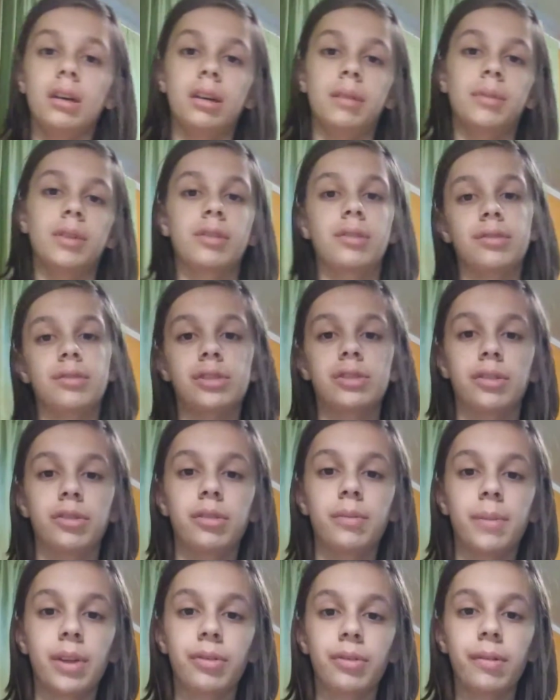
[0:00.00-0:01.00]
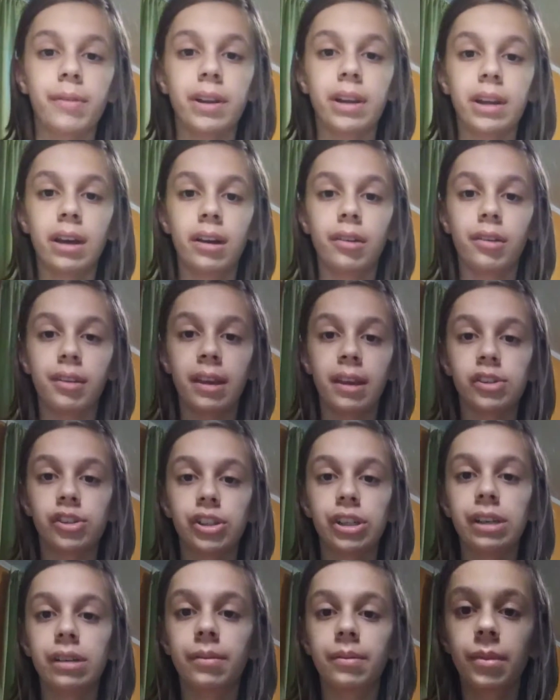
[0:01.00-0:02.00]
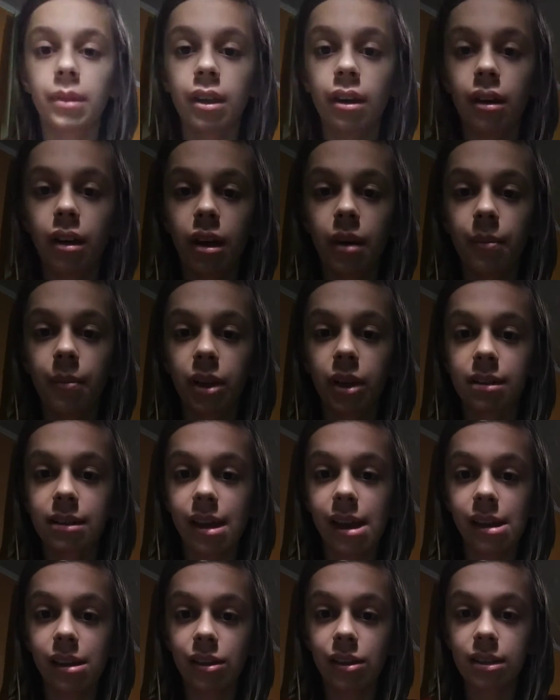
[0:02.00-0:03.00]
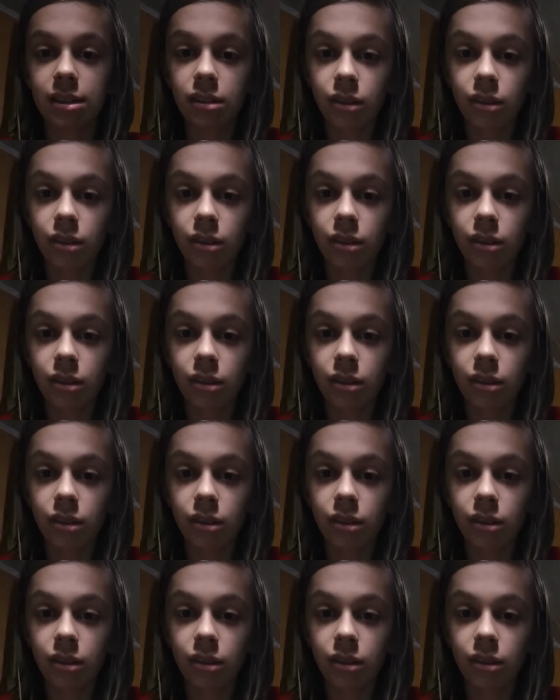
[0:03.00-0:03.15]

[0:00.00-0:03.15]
This is just a 3x3 right now, a Xanshi. But it's like this